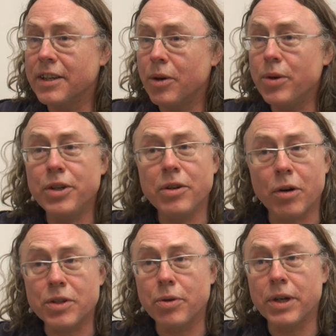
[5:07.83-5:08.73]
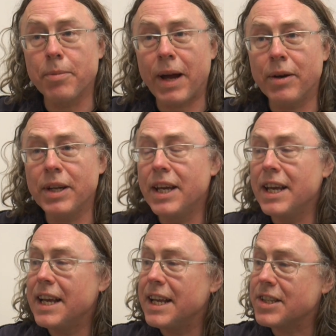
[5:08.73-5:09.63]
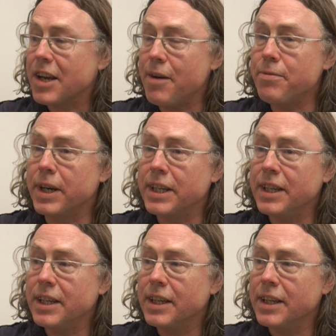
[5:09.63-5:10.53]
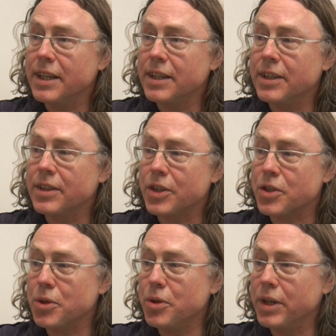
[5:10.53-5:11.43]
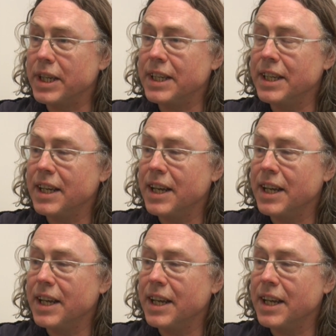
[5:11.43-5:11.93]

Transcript: All you lot are talking about is covering the story